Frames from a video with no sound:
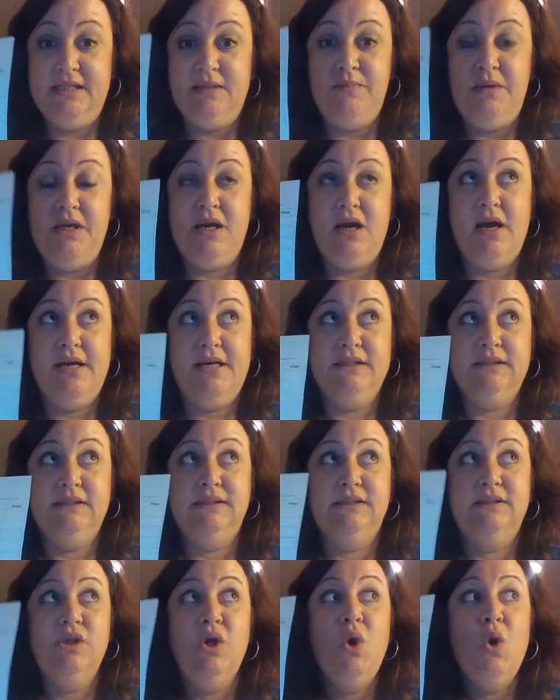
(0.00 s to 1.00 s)

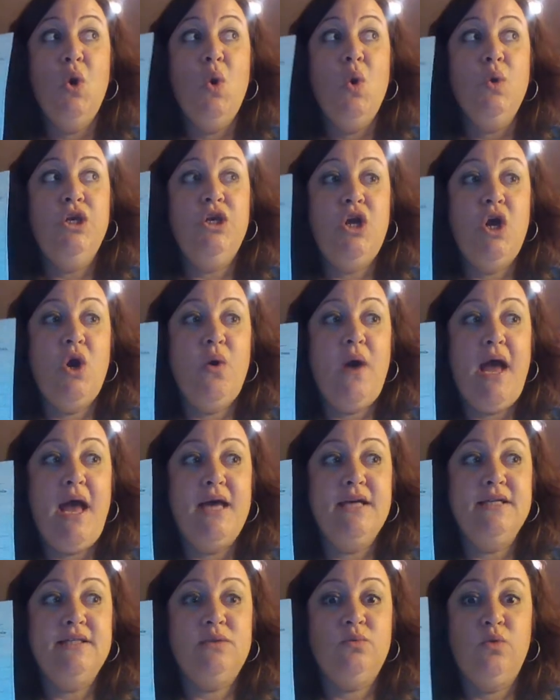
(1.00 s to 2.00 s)
because
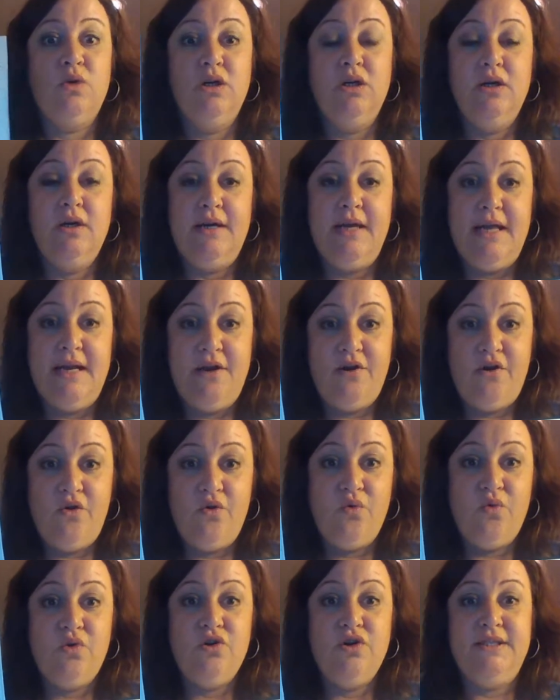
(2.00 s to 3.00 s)
as we're getting our
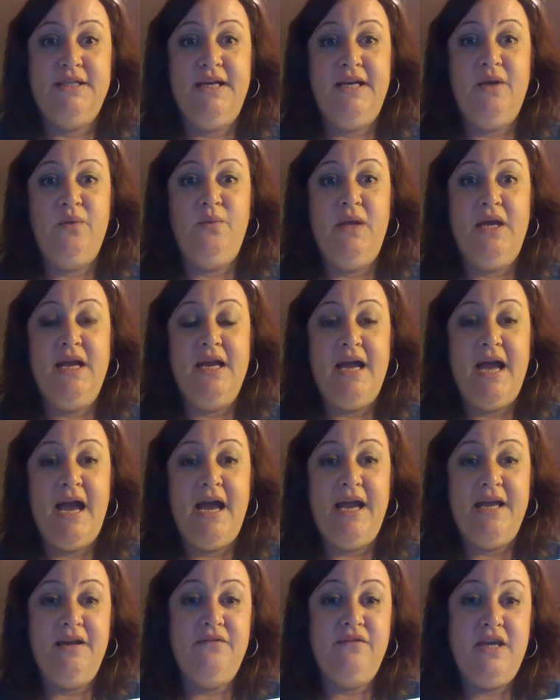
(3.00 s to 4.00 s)
orders in, we can
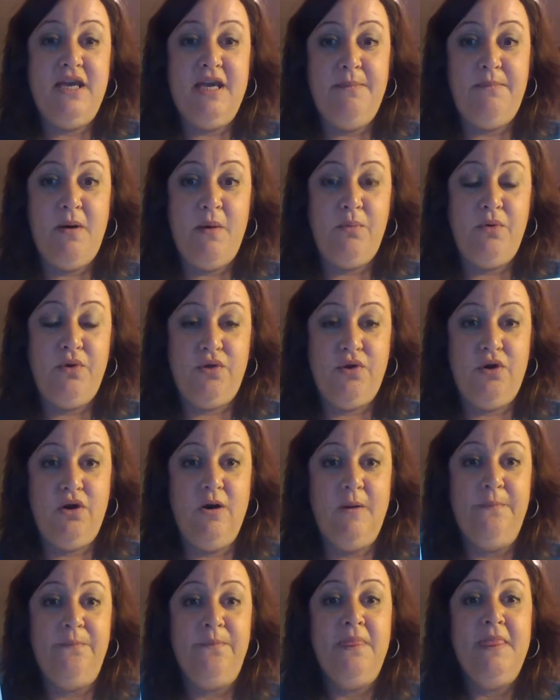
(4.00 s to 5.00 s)
kind of keep up with
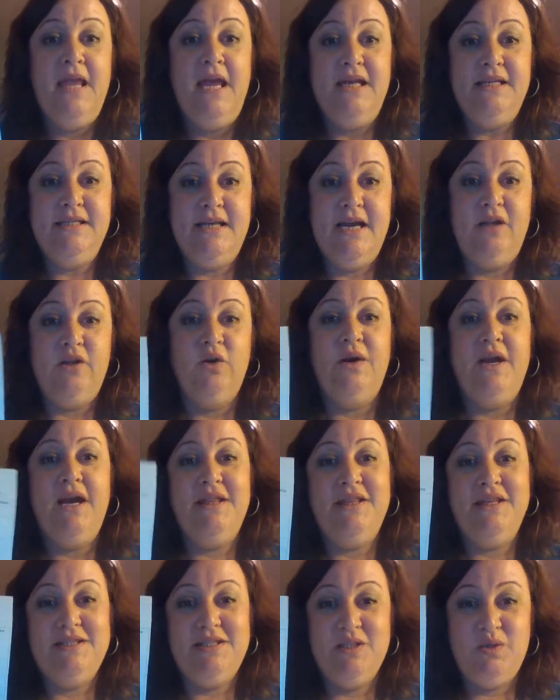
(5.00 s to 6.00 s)
her and tell her,
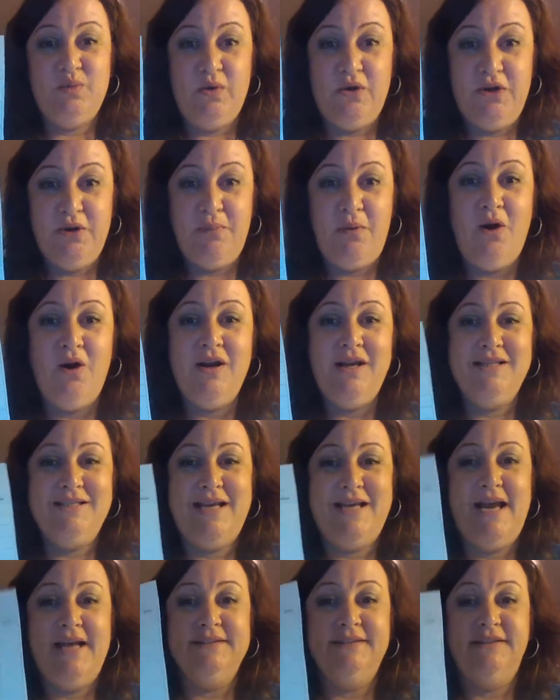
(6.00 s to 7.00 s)
okay, this is where your party's
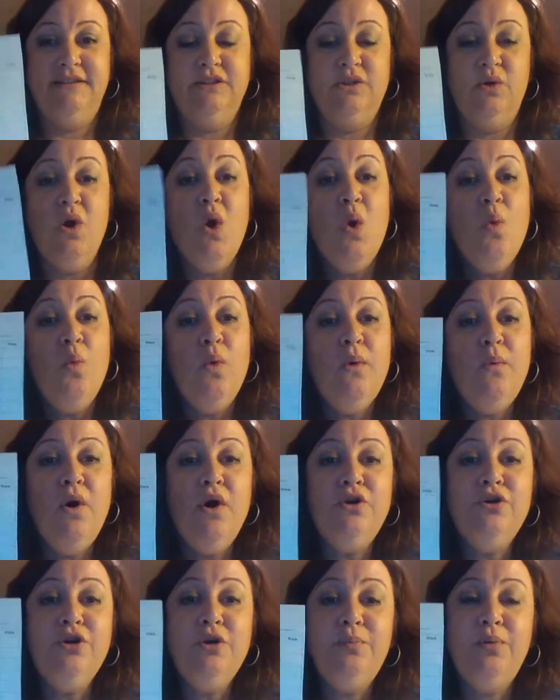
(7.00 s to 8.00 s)
at. So we
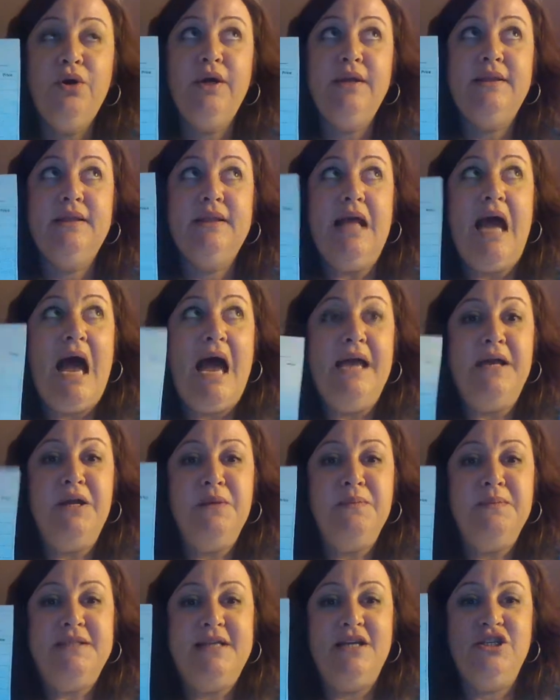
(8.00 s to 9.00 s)
want her to put the
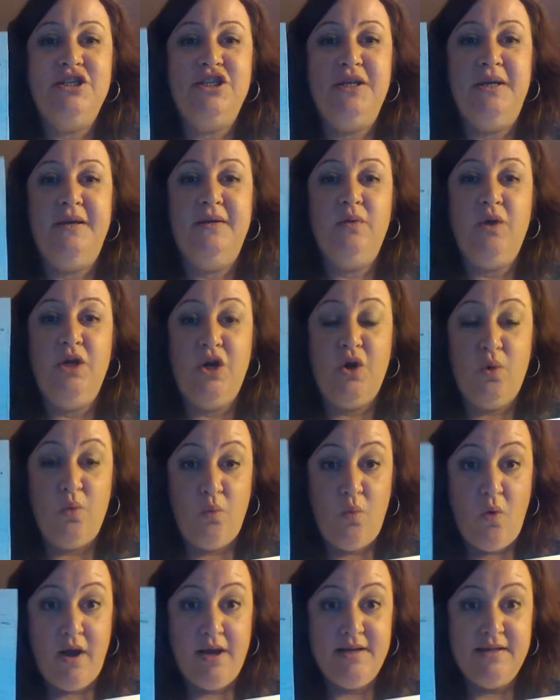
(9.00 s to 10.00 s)
items that she,
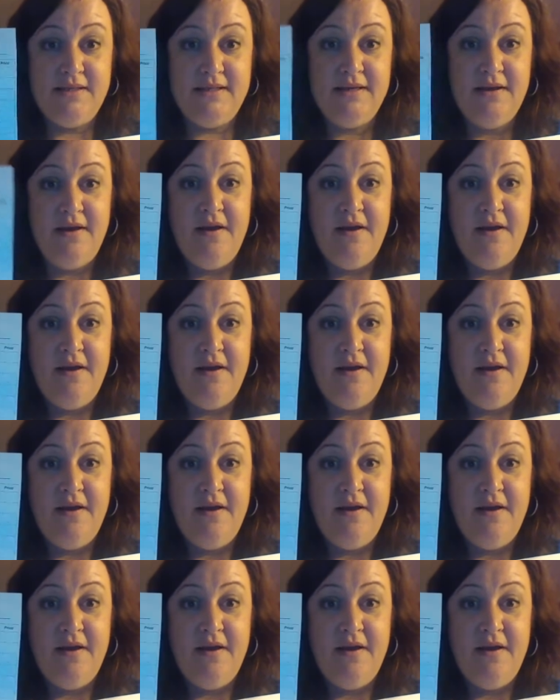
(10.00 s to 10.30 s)
wants,